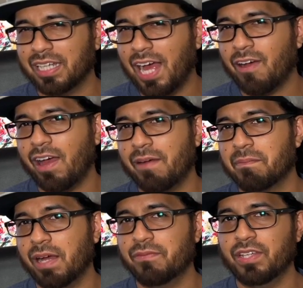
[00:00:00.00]
I'll have
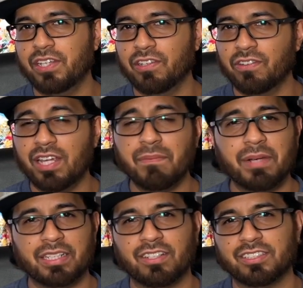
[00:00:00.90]
my video and
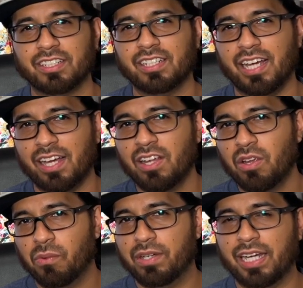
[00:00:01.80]
my thoughts on that
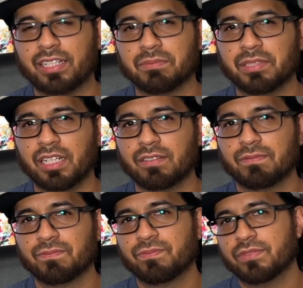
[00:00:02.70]
when that comes out.
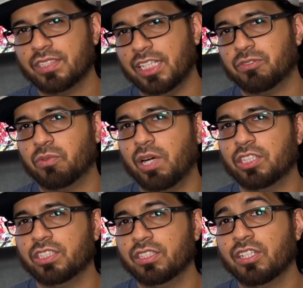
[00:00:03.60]
Thanks for
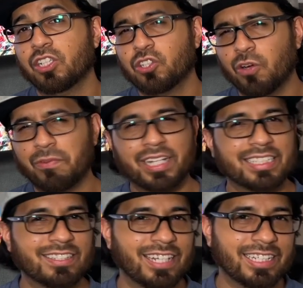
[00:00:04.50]
watching. Don't forget
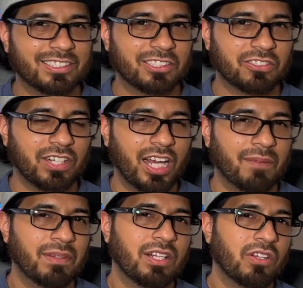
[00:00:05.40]
to like and subscribe.
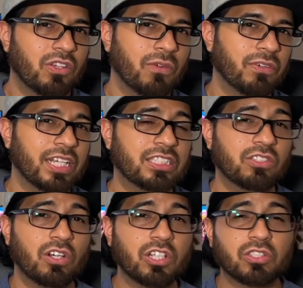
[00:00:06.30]
Don't forget to
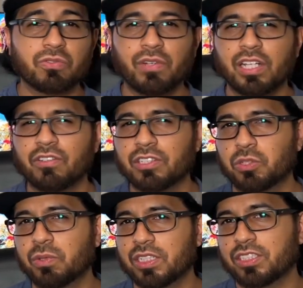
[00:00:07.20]
also follow on
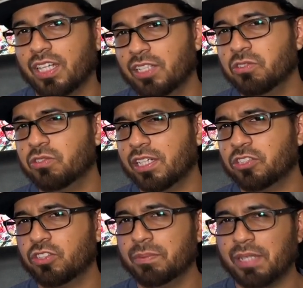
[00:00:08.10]
Twitch. I do try to
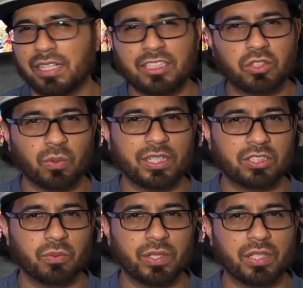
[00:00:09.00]
stream at least twice
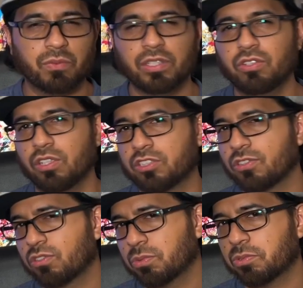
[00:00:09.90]
a week. We do a
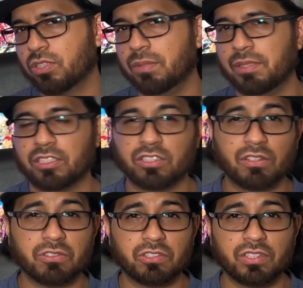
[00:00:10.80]
group stream and a
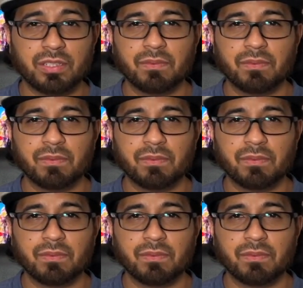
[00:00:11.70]
solo stream.